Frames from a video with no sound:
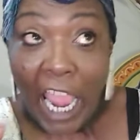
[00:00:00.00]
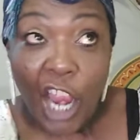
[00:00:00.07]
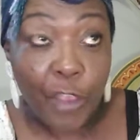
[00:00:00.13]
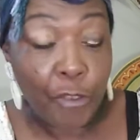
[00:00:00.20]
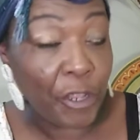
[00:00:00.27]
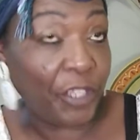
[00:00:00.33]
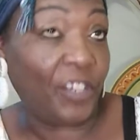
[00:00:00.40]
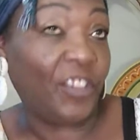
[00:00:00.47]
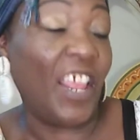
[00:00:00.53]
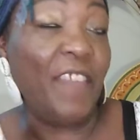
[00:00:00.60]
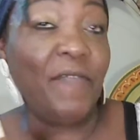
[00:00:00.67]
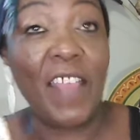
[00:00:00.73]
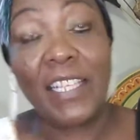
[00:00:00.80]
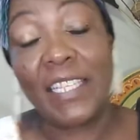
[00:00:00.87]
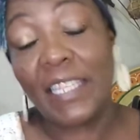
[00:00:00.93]
You get to stay in
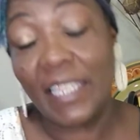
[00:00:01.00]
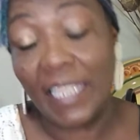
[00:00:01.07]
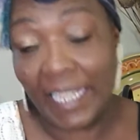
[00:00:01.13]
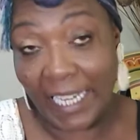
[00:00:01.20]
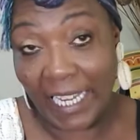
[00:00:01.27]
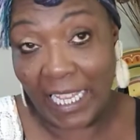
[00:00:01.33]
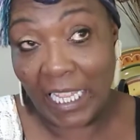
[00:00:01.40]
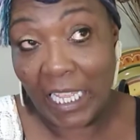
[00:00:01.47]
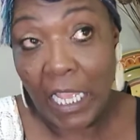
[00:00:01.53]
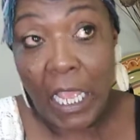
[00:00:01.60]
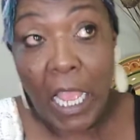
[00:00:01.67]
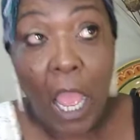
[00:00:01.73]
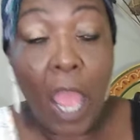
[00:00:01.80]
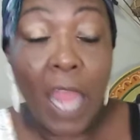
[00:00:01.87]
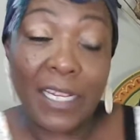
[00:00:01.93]
that city,
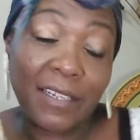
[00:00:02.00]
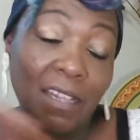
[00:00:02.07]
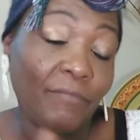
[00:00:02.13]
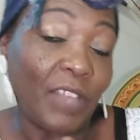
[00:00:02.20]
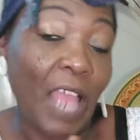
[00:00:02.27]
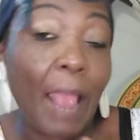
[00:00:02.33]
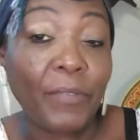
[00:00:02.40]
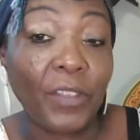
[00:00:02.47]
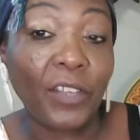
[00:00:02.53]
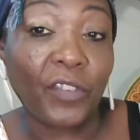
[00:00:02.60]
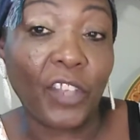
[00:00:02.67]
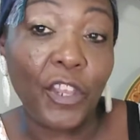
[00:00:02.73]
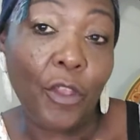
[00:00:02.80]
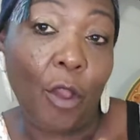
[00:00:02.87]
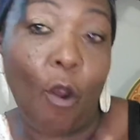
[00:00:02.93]
and sometimes they'll
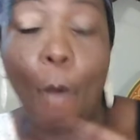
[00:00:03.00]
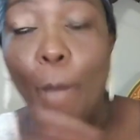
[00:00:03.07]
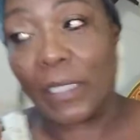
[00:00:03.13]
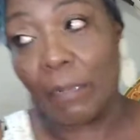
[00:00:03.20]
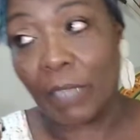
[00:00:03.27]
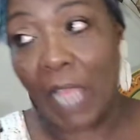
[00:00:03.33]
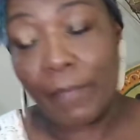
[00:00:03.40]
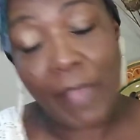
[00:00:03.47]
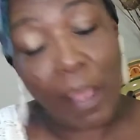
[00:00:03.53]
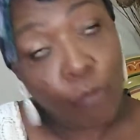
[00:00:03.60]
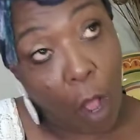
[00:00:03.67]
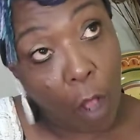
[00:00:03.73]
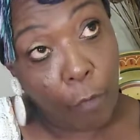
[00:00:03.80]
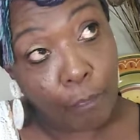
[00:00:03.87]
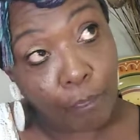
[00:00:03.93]
send you home, sometimes they
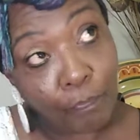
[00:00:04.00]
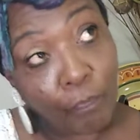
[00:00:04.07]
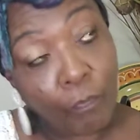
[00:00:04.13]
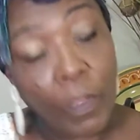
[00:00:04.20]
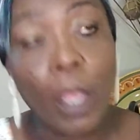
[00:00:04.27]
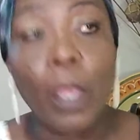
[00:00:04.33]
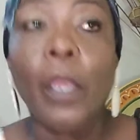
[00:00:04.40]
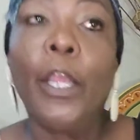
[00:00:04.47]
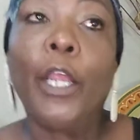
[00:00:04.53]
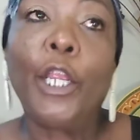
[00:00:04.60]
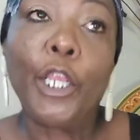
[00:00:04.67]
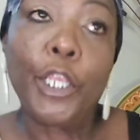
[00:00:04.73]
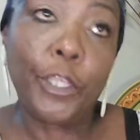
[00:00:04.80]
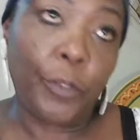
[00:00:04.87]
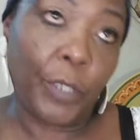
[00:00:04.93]
won't.
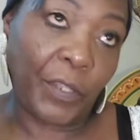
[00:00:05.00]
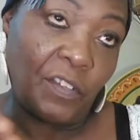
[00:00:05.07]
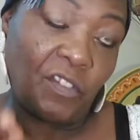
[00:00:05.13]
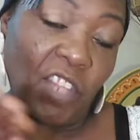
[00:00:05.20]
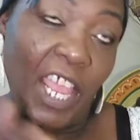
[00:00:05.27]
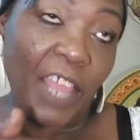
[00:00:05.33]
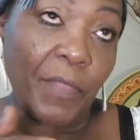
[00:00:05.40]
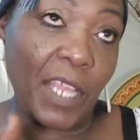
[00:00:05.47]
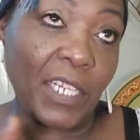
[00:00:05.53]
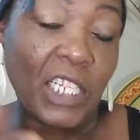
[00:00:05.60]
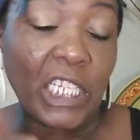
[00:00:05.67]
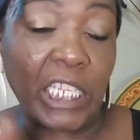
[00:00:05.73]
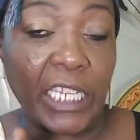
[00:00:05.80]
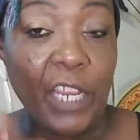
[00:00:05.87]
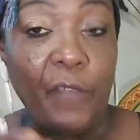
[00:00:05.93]
You get to stay in that
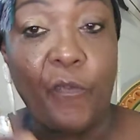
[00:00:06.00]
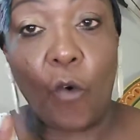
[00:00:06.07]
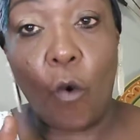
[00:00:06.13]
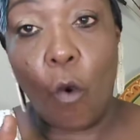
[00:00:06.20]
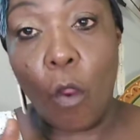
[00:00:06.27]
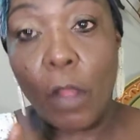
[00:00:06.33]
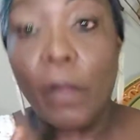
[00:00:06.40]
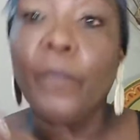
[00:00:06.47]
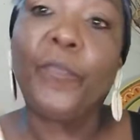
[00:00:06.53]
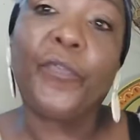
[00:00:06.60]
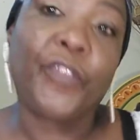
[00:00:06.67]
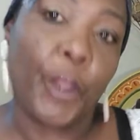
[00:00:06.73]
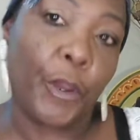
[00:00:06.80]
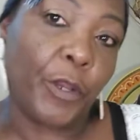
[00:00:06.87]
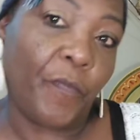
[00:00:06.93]
city for
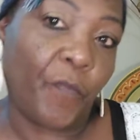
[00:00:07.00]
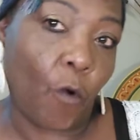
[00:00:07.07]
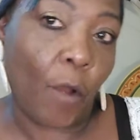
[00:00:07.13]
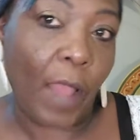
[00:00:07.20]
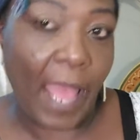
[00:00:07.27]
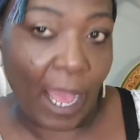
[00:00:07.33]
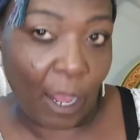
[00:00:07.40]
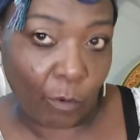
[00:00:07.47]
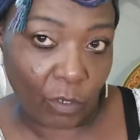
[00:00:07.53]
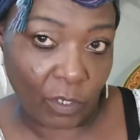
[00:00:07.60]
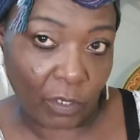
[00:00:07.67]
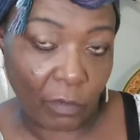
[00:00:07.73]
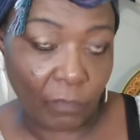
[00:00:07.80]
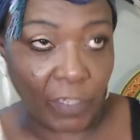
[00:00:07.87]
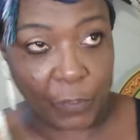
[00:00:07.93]
34
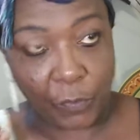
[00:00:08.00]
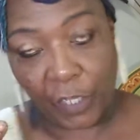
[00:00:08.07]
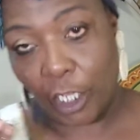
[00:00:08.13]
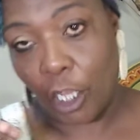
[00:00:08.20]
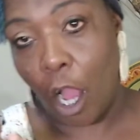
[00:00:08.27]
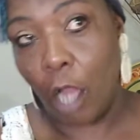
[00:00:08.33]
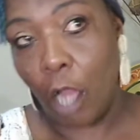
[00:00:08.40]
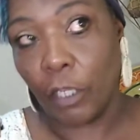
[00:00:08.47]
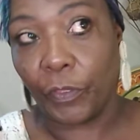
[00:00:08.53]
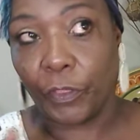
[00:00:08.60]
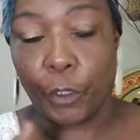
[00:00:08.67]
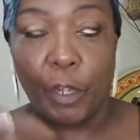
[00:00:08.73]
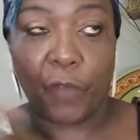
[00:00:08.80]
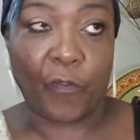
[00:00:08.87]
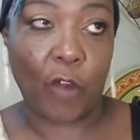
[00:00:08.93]
hours. That's what they call a
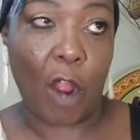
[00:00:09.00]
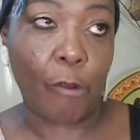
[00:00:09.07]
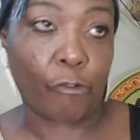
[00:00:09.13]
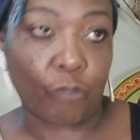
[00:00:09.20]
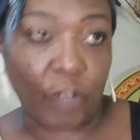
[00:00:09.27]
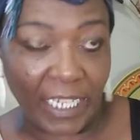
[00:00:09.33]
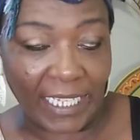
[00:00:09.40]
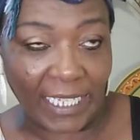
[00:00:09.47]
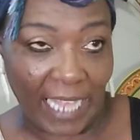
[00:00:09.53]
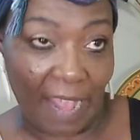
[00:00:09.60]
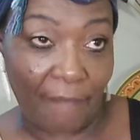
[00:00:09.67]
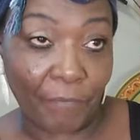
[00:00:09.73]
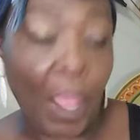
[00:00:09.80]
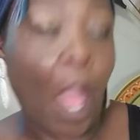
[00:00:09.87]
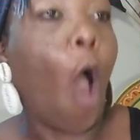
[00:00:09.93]
34-hour
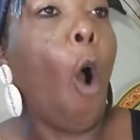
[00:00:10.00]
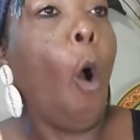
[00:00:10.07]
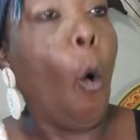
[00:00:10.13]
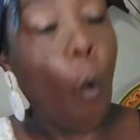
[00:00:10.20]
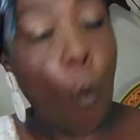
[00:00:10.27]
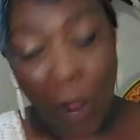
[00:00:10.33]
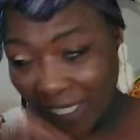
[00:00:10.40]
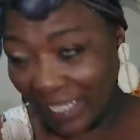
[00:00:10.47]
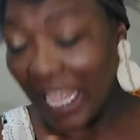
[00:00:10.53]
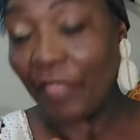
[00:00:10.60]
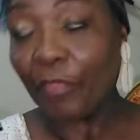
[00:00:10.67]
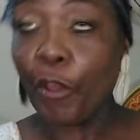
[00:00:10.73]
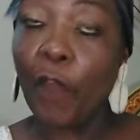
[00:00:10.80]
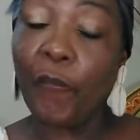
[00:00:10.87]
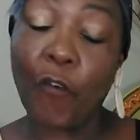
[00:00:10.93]
reset. Once that
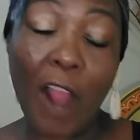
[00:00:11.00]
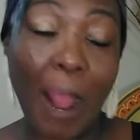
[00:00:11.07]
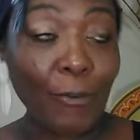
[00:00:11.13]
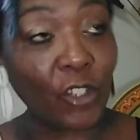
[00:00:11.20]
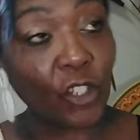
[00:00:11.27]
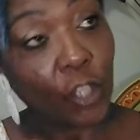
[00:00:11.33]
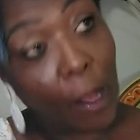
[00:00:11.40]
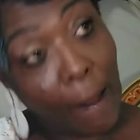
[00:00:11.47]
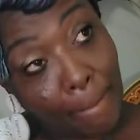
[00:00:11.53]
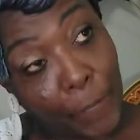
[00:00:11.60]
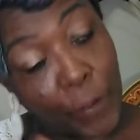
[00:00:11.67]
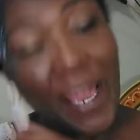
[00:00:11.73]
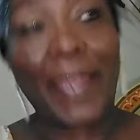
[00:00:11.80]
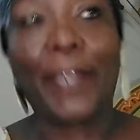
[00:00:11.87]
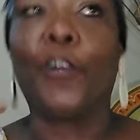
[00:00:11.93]
34 hours is up, you
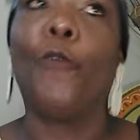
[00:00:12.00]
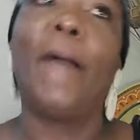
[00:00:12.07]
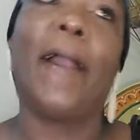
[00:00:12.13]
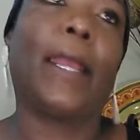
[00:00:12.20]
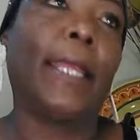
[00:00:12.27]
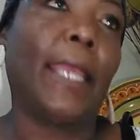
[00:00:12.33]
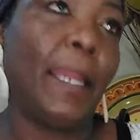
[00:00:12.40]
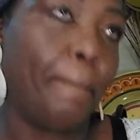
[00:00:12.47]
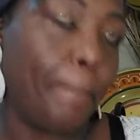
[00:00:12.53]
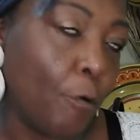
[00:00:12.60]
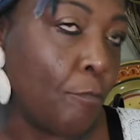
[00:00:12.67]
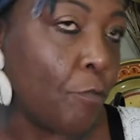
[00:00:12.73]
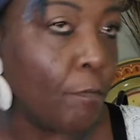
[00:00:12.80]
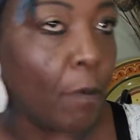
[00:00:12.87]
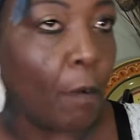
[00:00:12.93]
got to go back again,
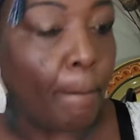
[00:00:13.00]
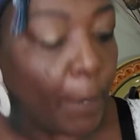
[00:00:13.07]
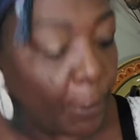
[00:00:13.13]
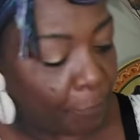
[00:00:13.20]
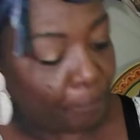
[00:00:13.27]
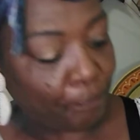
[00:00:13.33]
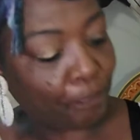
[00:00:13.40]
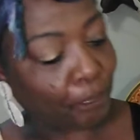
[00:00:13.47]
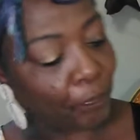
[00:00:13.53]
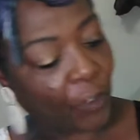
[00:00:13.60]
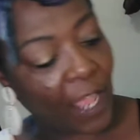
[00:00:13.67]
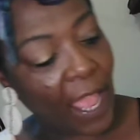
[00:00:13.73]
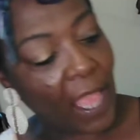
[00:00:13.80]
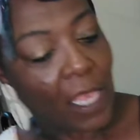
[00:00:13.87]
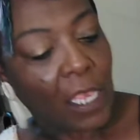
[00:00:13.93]
boom, boom, boom, boom.
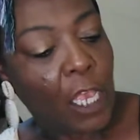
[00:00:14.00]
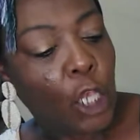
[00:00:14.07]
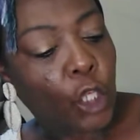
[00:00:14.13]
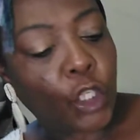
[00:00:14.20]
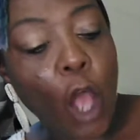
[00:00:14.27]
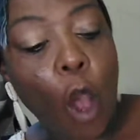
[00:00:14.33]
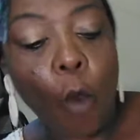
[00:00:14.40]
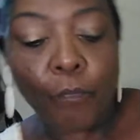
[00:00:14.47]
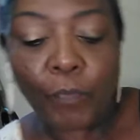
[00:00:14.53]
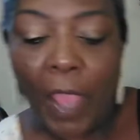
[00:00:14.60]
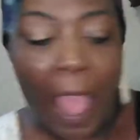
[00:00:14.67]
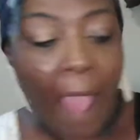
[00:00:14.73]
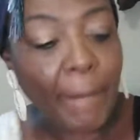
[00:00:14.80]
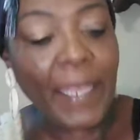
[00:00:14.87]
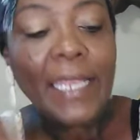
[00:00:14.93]
Okay? So,
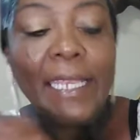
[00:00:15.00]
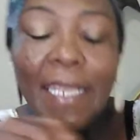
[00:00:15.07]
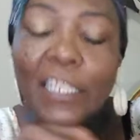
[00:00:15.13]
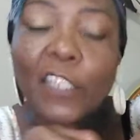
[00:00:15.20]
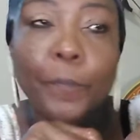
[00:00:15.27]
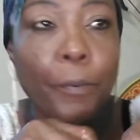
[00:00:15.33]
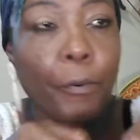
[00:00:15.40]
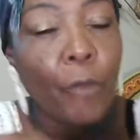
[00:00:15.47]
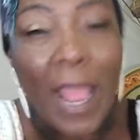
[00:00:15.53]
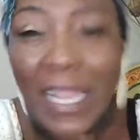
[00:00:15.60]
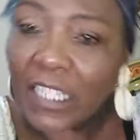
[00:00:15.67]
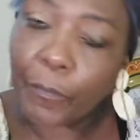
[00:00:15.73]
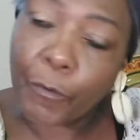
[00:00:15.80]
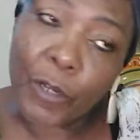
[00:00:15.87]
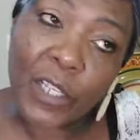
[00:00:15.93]
it's
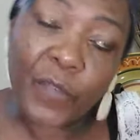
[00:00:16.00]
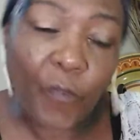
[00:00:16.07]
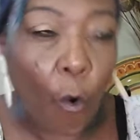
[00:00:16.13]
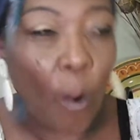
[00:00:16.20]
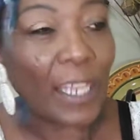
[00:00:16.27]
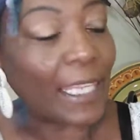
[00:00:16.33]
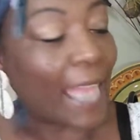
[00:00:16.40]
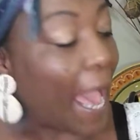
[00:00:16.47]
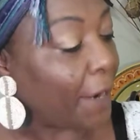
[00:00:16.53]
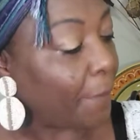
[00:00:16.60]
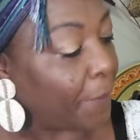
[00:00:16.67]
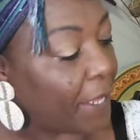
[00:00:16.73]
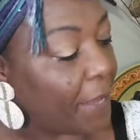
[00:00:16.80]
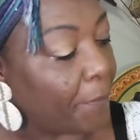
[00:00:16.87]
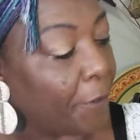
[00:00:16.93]
prosperous for a lot of
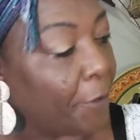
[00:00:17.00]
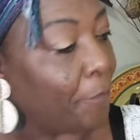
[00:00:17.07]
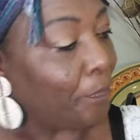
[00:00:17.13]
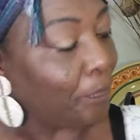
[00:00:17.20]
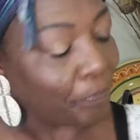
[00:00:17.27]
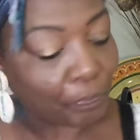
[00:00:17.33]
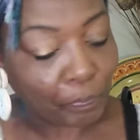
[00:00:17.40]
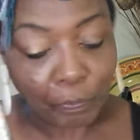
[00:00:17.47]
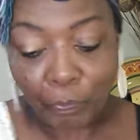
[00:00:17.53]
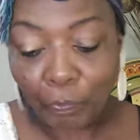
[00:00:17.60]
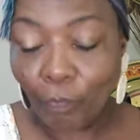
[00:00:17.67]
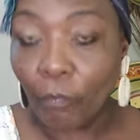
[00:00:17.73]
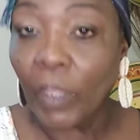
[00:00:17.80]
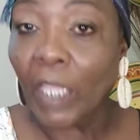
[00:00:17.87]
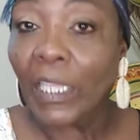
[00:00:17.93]
people.
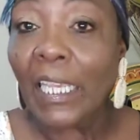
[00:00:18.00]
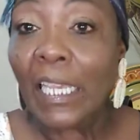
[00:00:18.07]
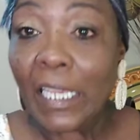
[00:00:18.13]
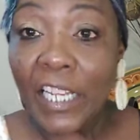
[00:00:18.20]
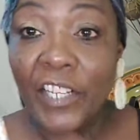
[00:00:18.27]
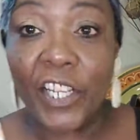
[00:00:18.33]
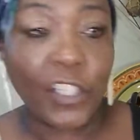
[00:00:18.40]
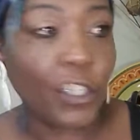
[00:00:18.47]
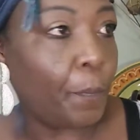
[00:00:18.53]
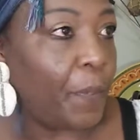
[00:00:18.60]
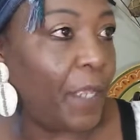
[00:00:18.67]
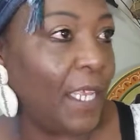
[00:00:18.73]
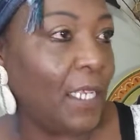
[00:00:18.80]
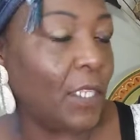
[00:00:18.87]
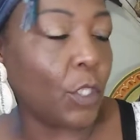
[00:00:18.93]
It just
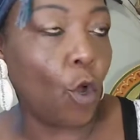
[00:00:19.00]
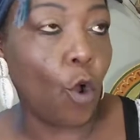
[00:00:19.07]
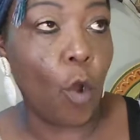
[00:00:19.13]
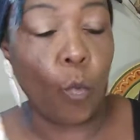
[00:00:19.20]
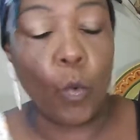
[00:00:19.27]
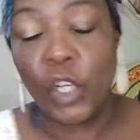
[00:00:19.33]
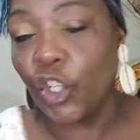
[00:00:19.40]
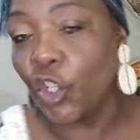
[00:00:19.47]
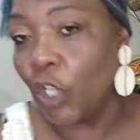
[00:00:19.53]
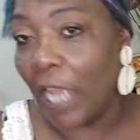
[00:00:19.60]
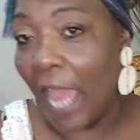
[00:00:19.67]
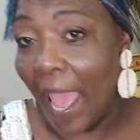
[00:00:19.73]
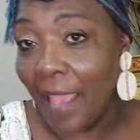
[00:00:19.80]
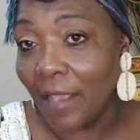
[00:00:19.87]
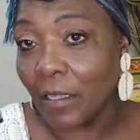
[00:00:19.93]
depends on what you
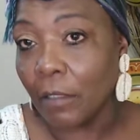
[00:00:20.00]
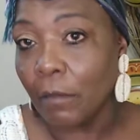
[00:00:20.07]
like,